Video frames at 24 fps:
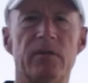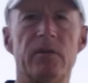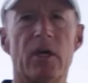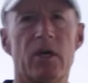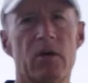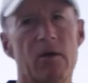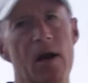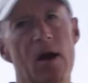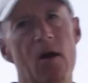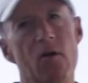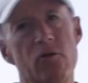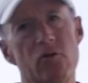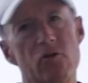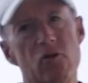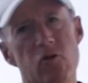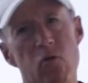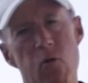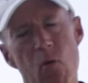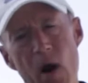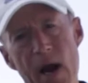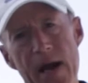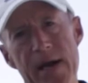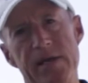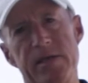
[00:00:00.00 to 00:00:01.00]
the ground
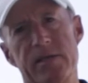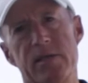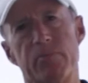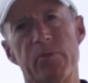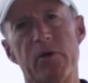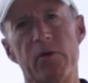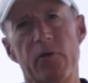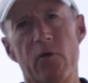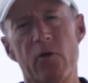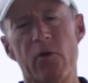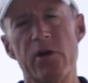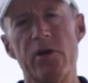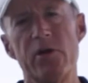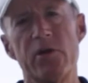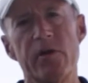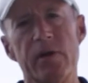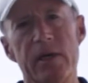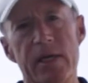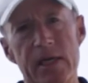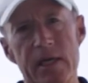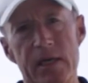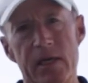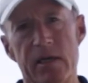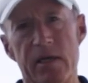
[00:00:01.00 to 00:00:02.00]
twice before you
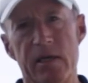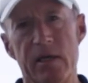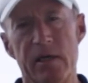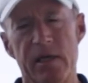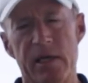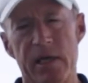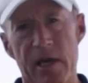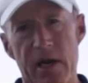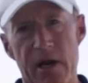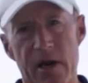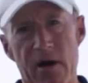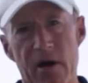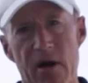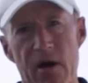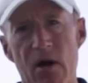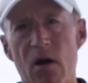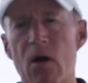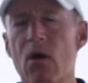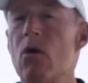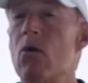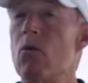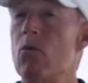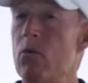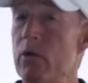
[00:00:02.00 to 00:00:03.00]
can hit it in the air,
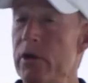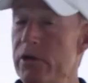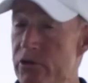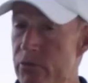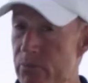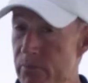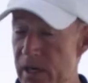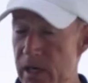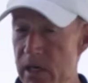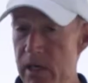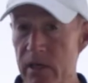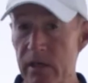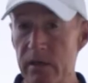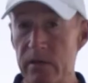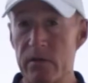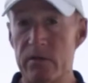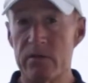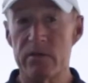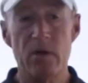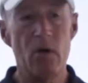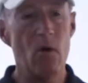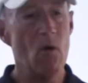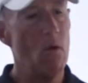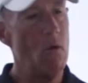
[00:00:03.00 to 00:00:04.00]
which means
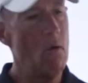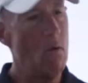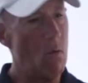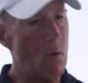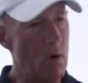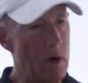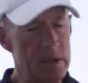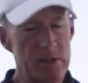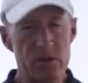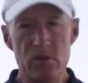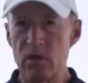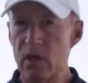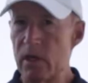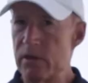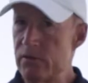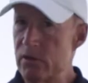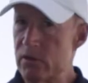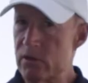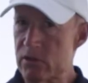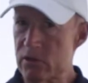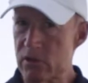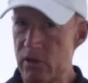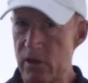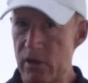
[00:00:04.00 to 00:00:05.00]
once on
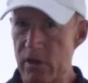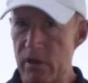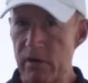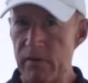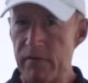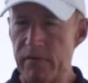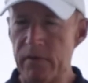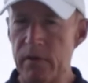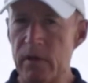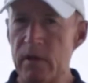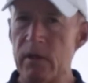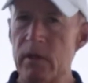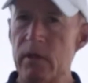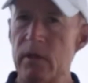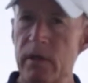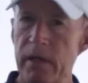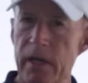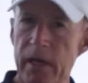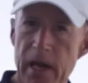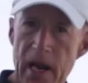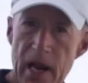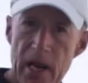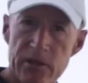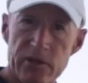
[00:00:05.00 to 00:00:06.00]
the serve,
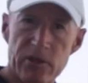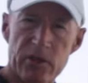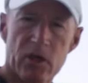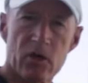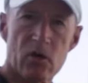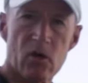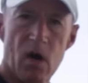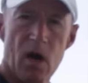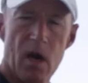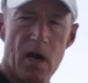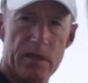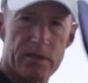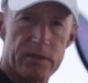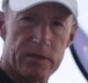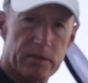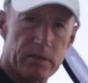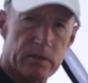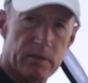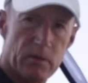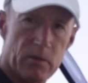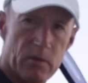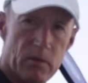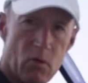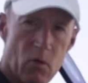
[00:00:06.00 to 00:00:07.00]
it has to cross
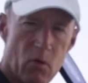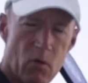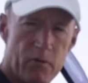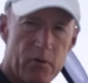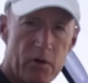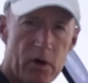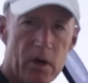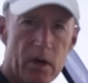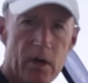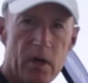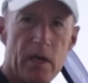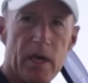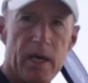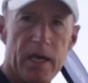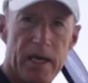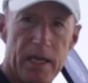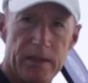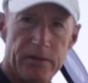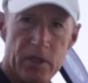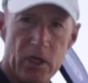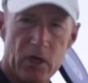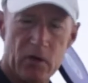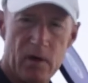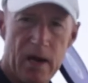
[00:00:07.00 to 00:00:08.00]
over,
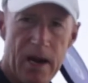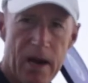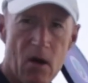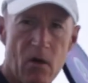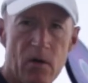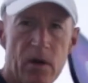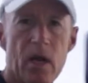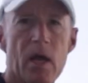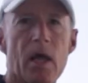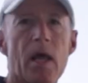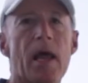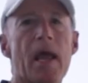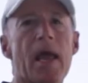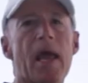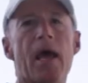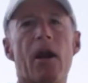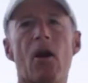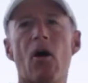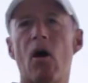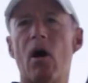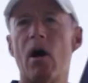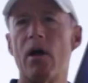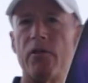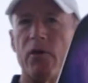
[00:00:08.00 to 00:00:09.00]
hit the ground,
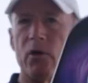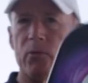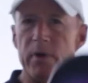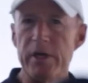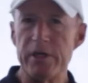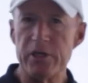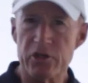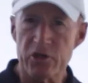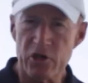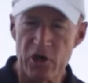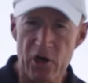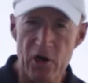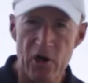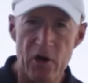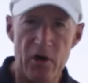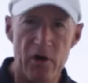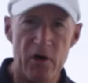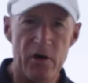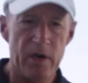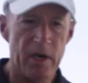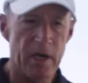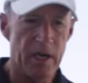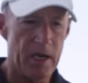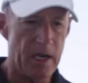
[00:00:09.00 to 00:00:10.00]
and on the
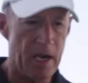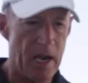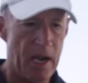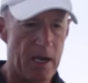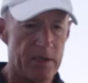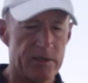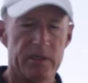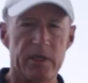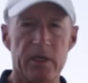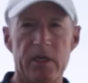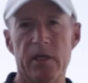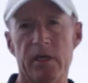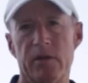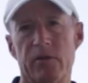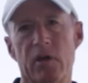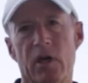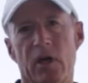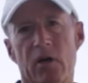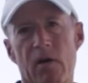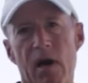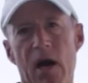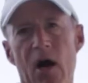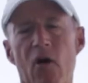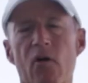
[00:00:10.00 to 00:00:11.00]
return, it has to hit the
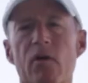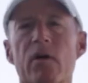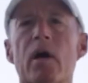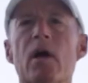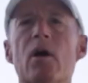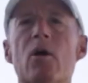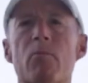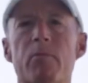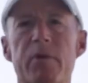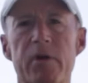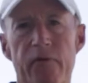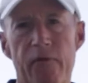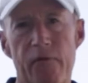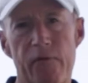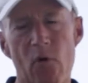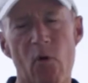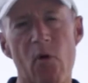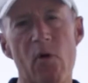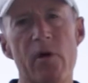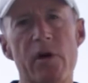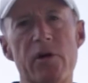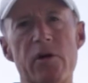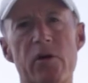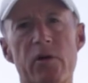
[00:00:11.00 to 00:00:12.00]
ground
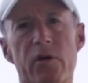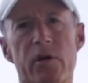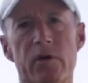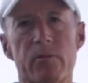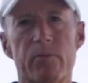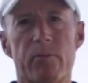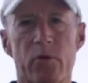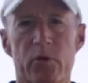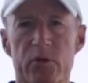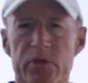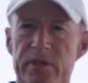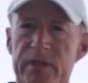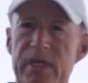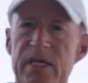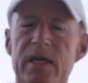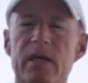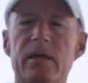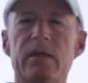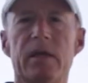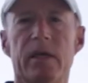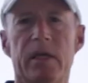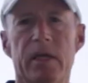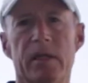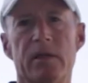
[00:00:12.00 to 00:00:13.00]
before you can
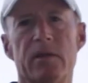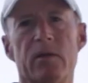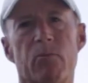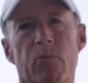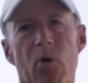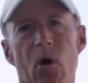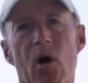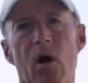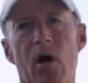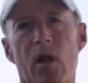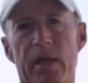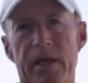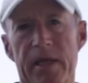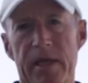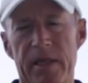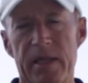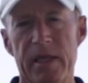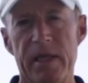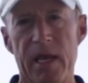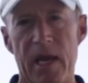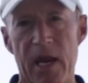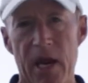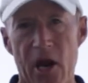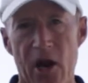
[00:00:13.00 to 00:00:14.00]
proceed to hit the ball in
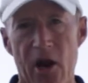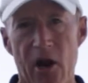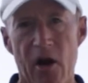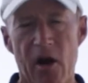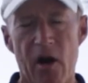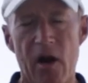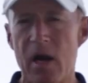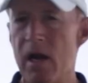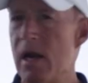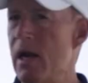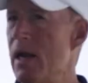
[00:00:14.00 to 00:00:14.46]
the air.